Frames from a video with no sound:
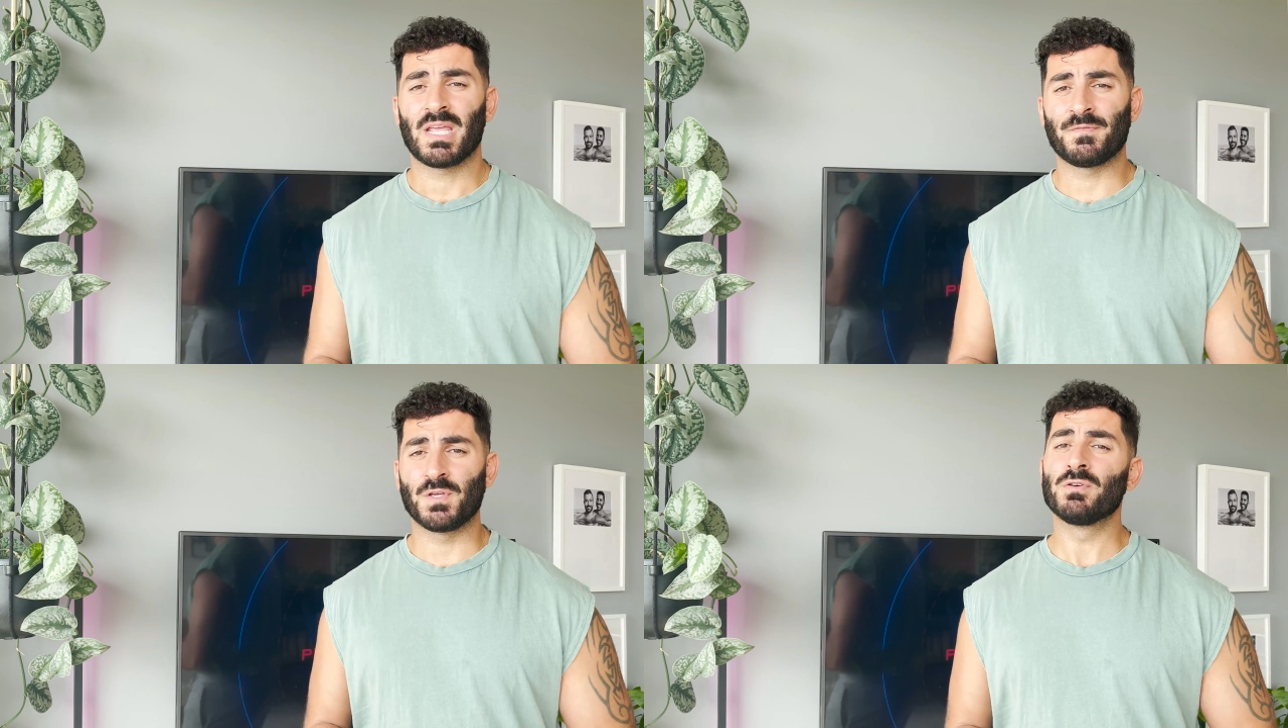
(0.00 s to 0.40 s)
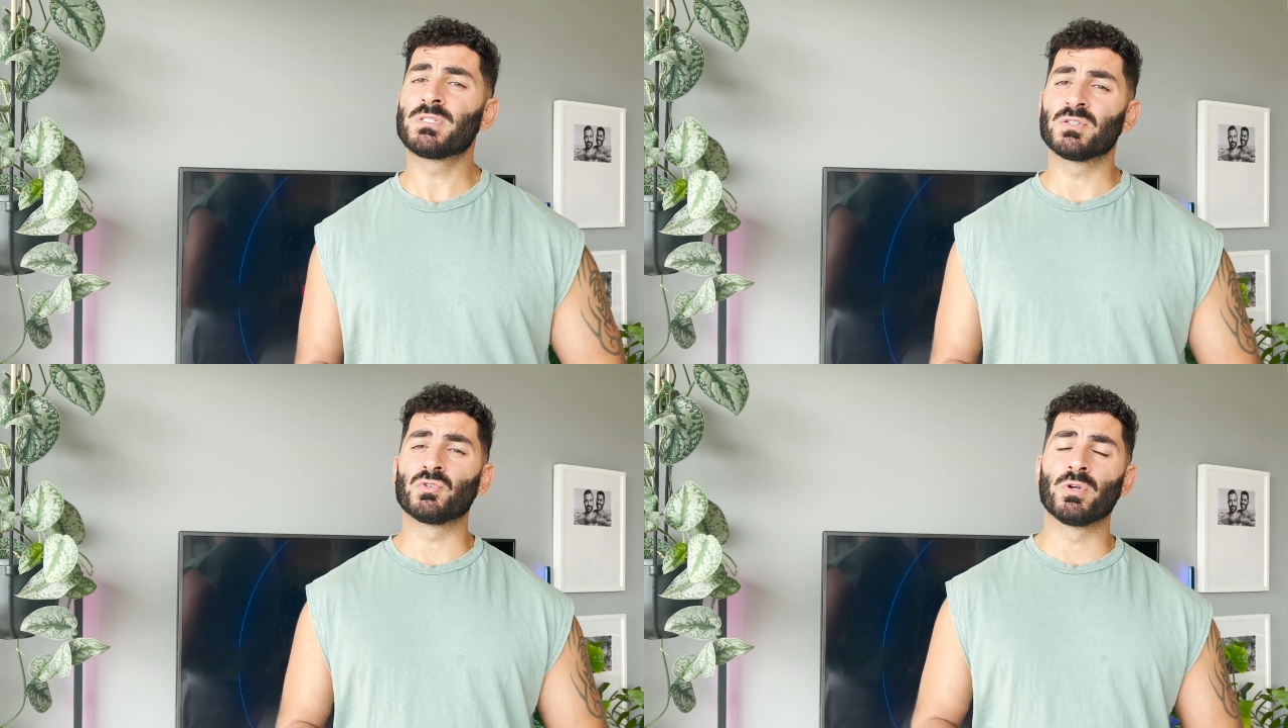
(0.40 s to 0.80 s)
If you use
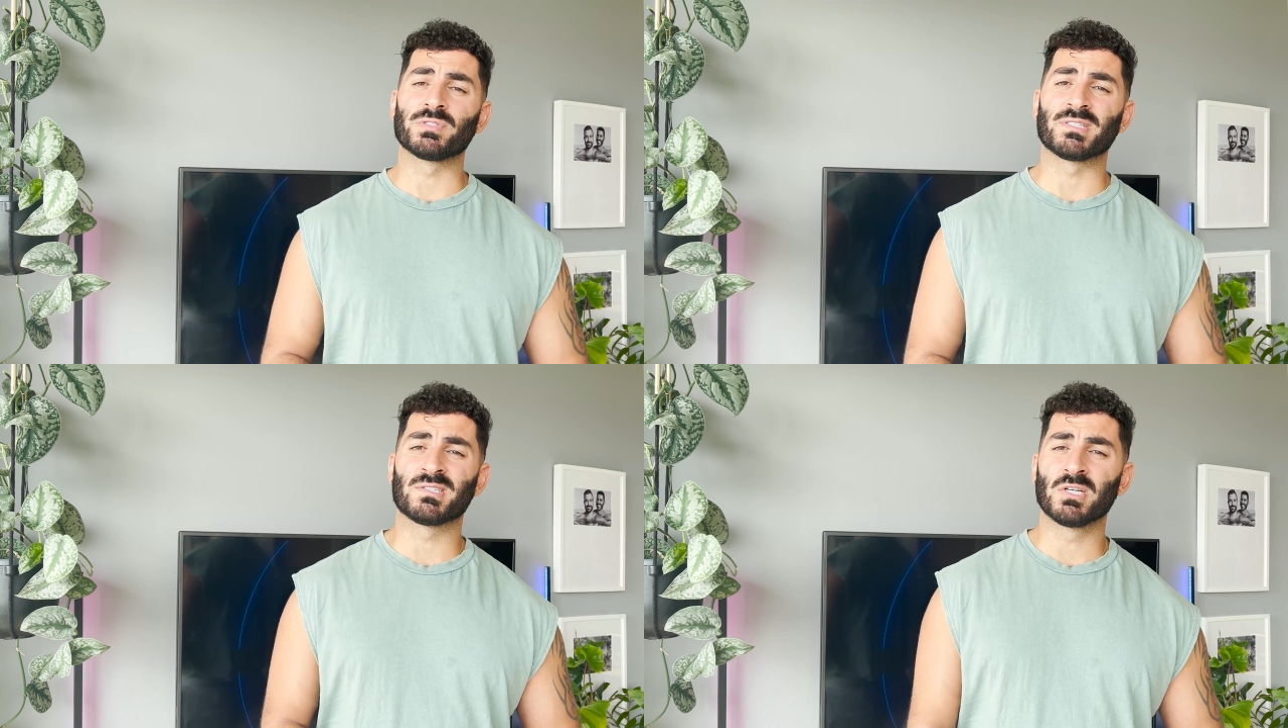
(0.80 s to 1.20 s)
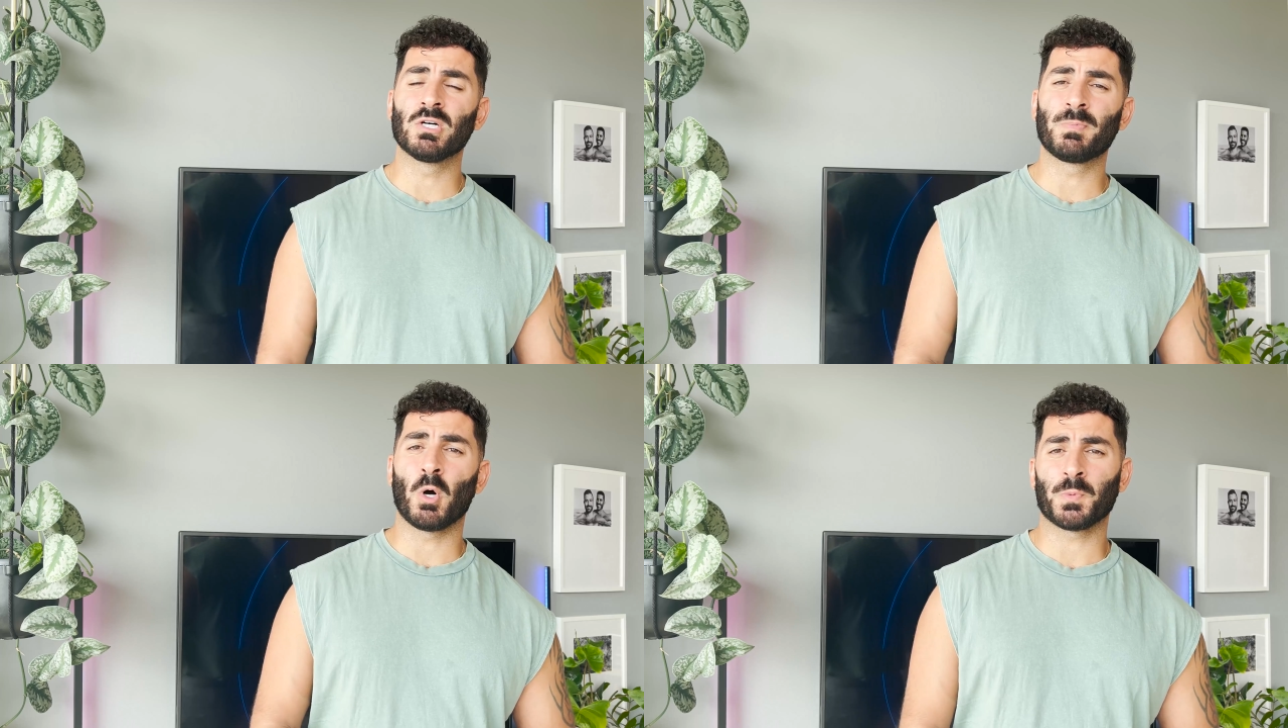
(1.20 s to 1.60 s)
the Do Not
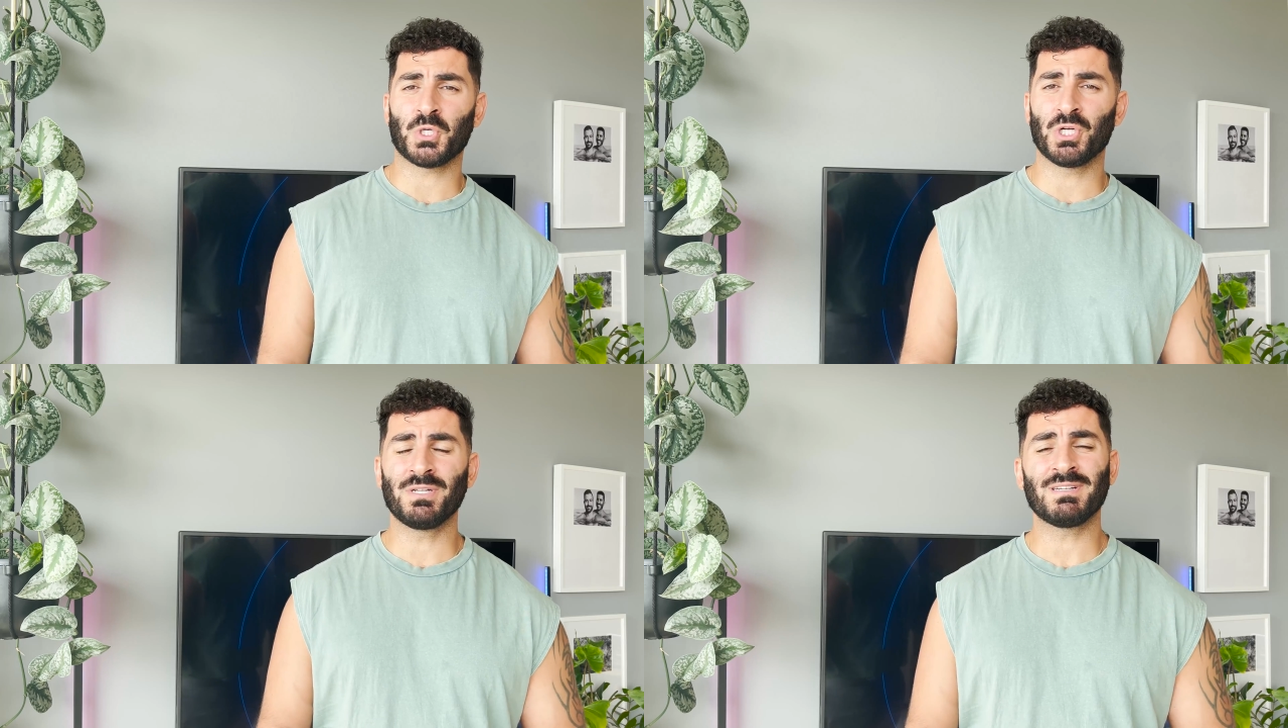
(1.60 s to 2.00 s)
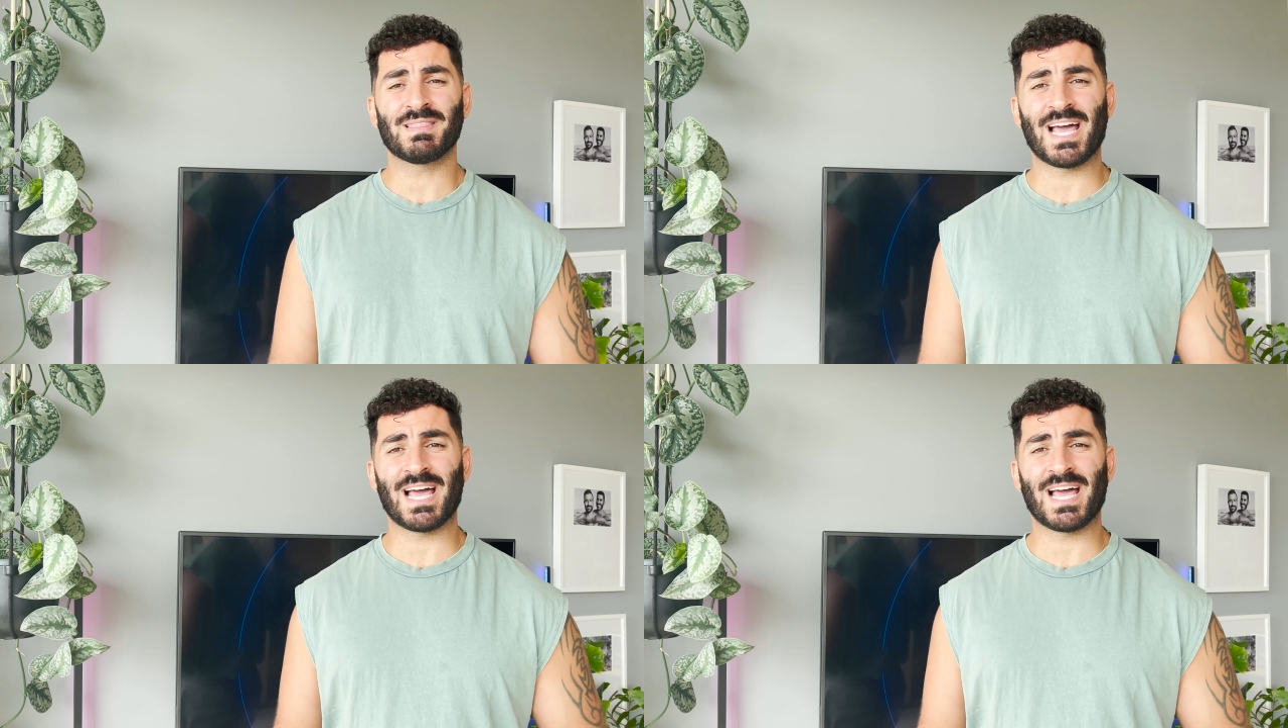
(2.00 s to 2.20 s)
Disturb option,